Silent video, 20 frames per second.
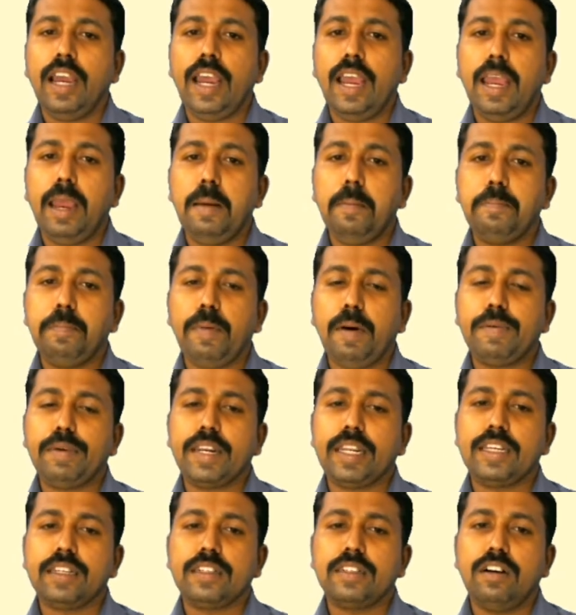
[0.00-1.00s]

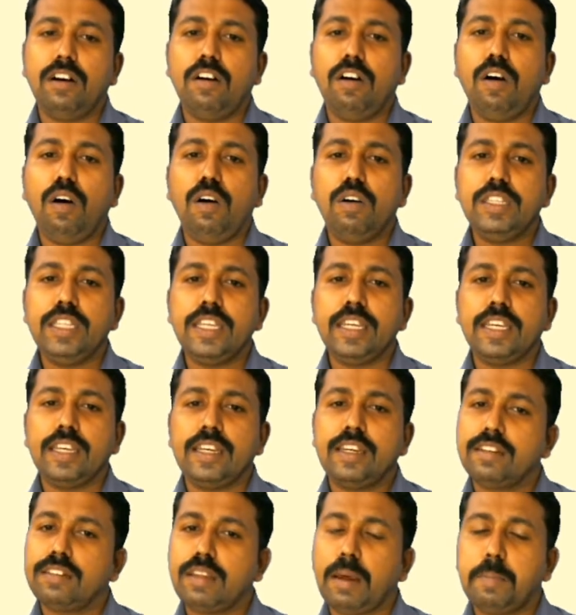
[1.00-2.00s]
empowering all the
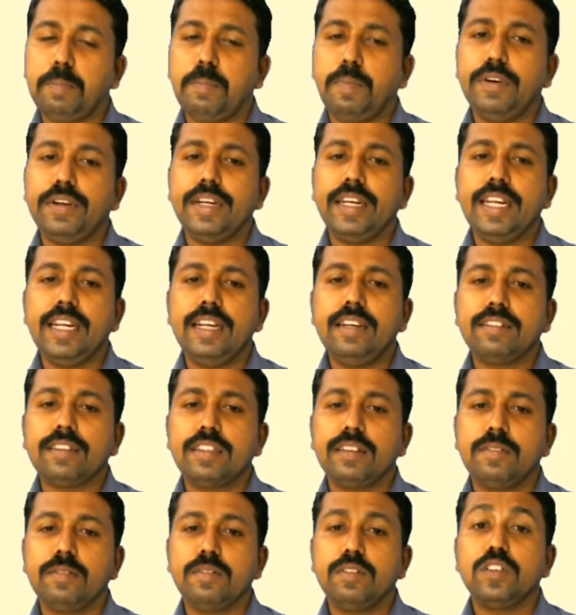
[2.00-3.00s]
subordinates,
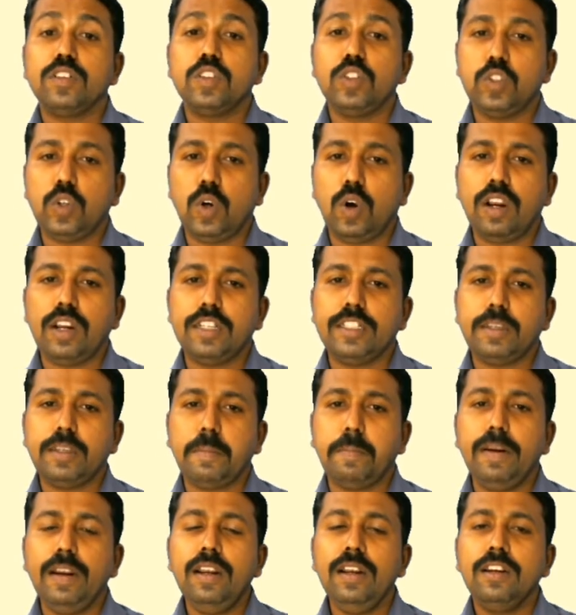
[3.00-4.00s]

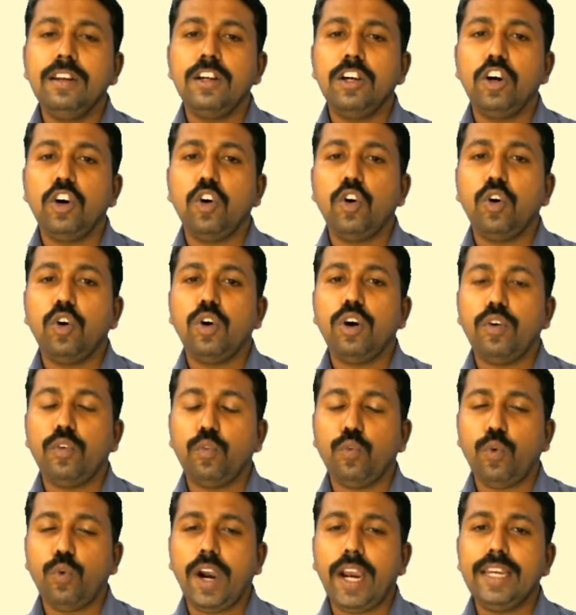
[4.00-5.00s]
knowledgeable,
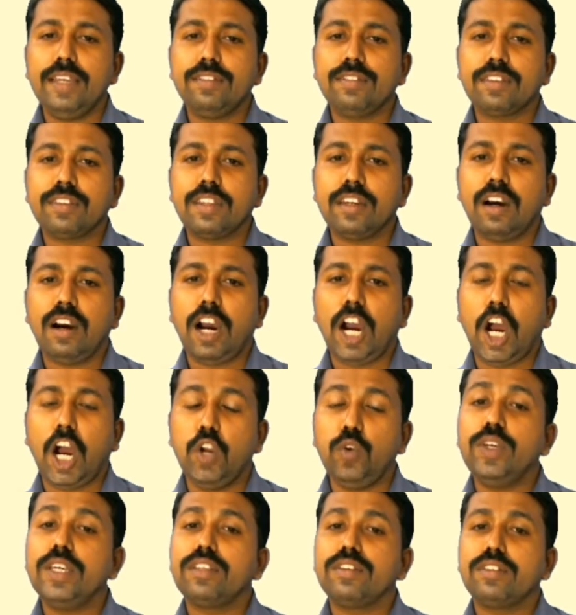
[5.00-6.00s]
wise,
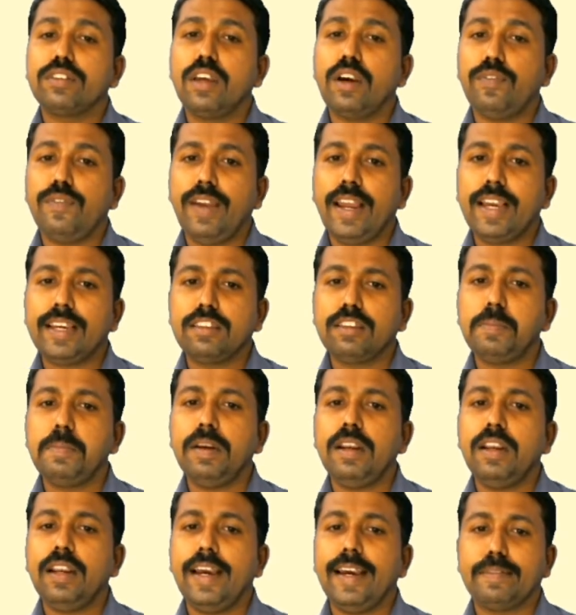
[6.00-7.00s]
always
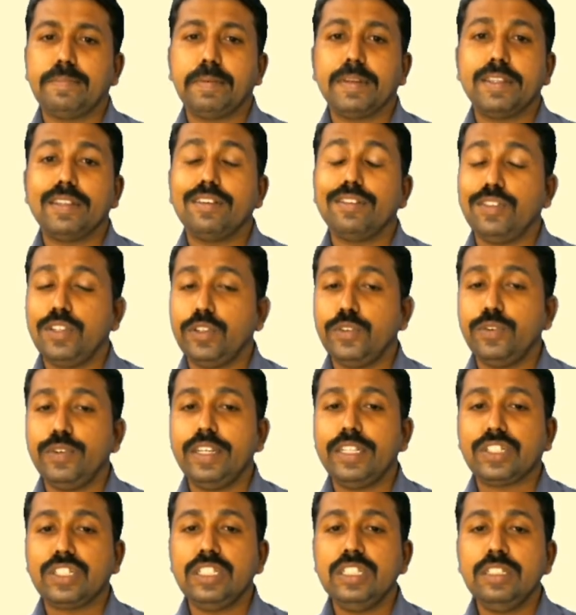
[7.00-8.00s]
flexible as per the
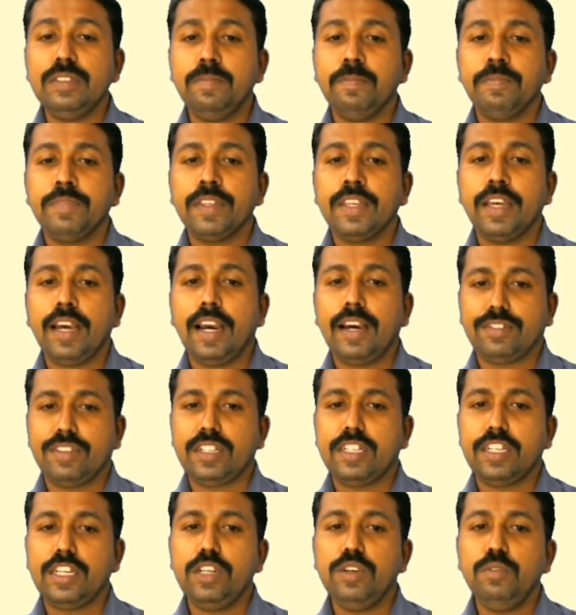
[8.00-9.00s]
situation,
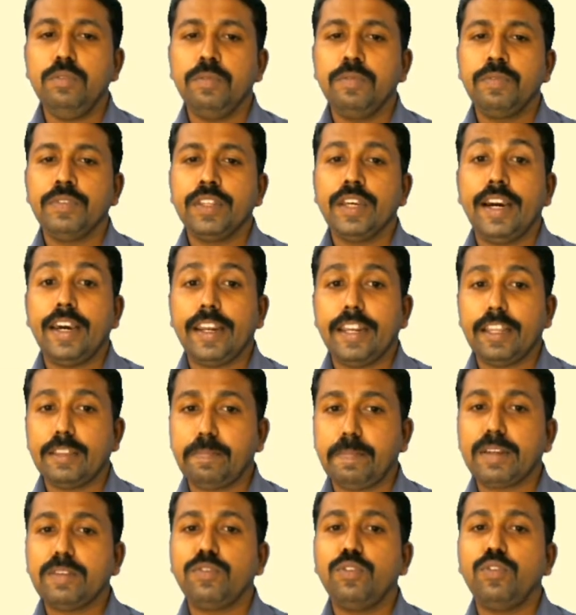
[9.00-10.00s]
assertive,
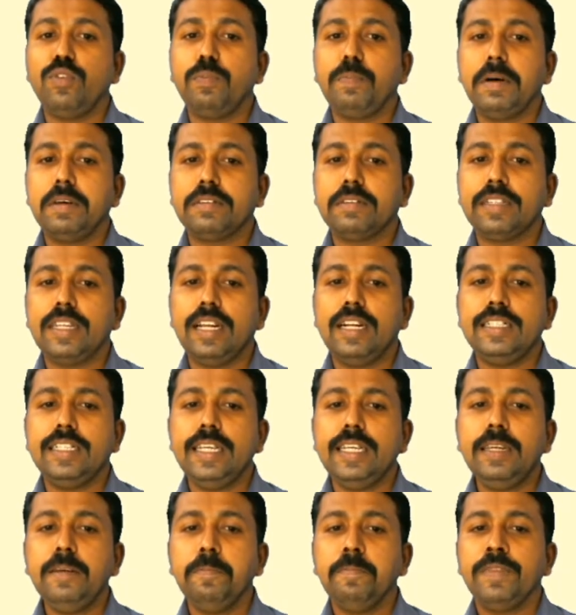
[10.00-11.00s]
respectful personality,